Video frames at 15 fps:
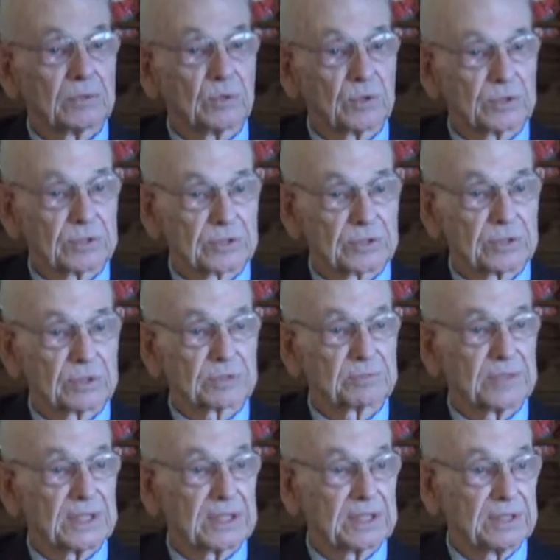Warren
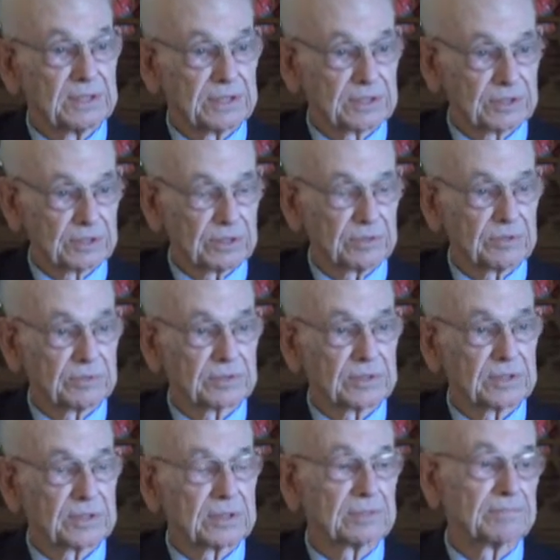Sewell's made
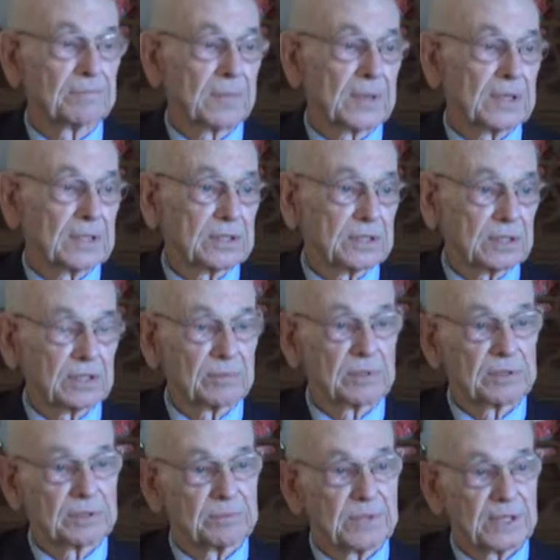suits and the
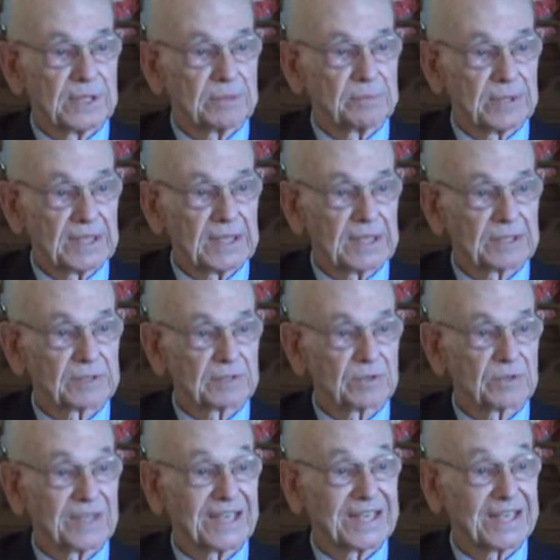Hubbards made pants,
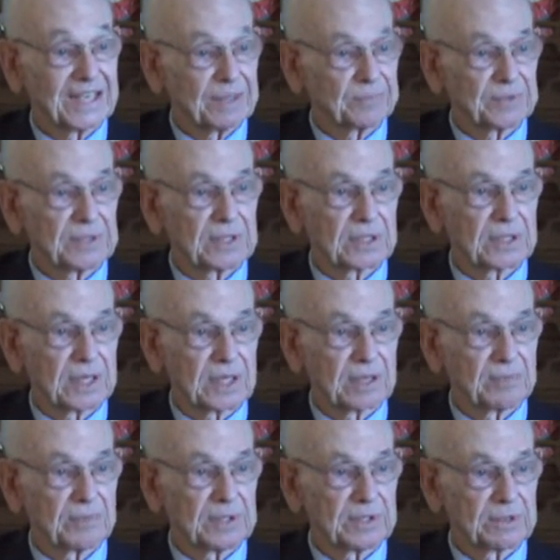so that helped the
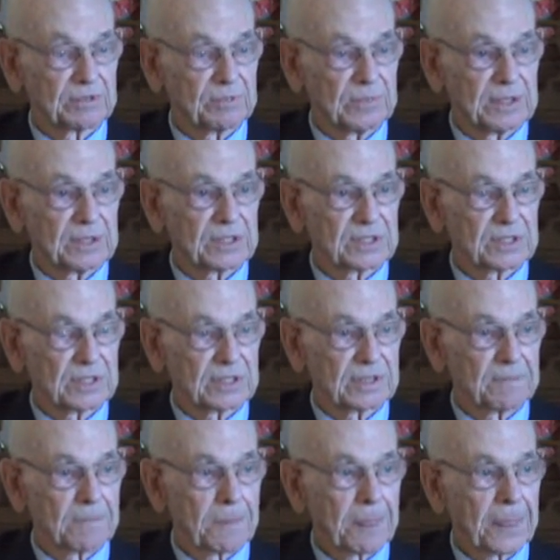economy tremendously.
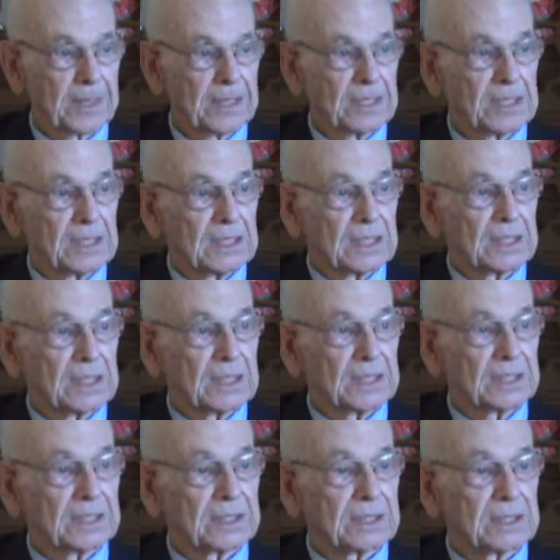
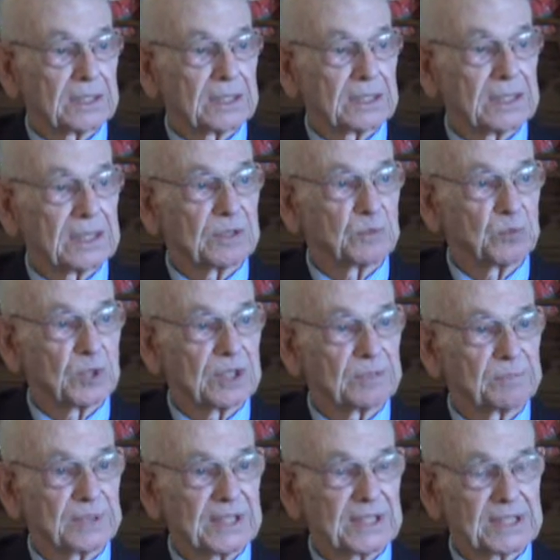And at
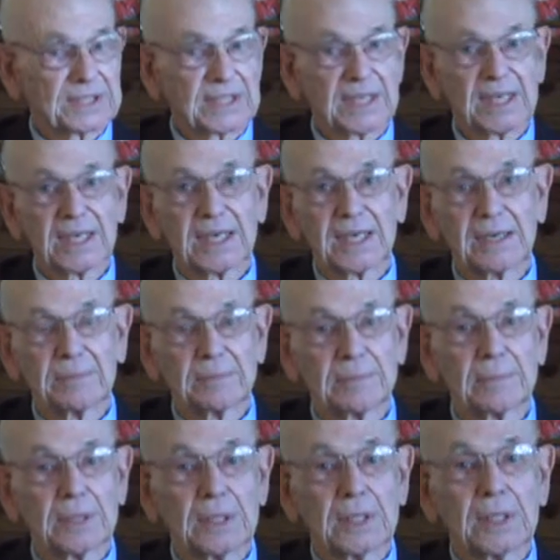one peak
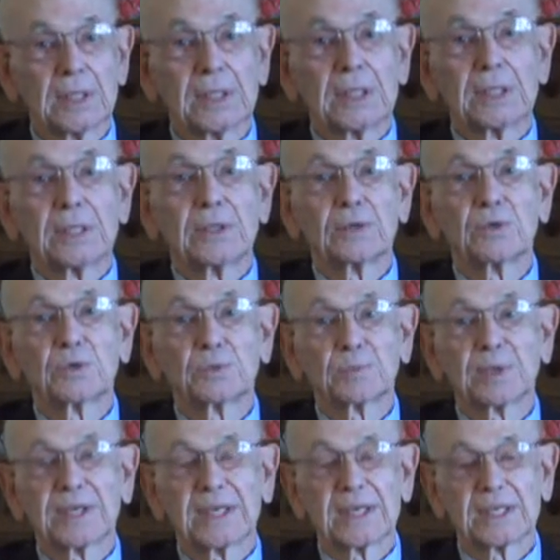time, those
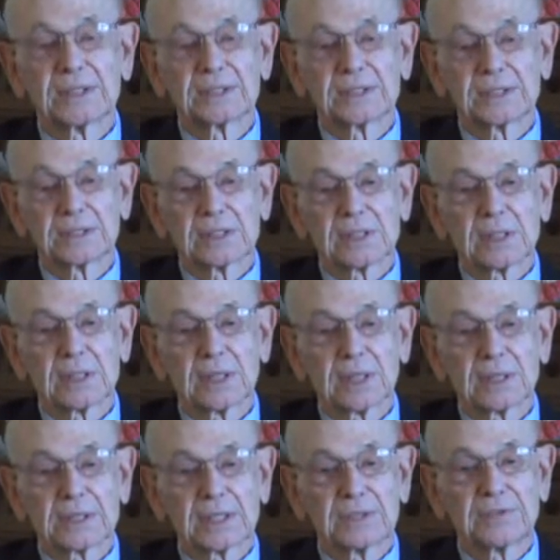plants,
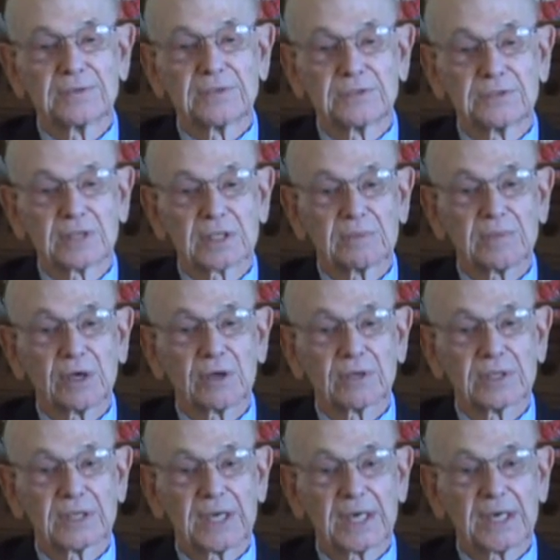if you took them all in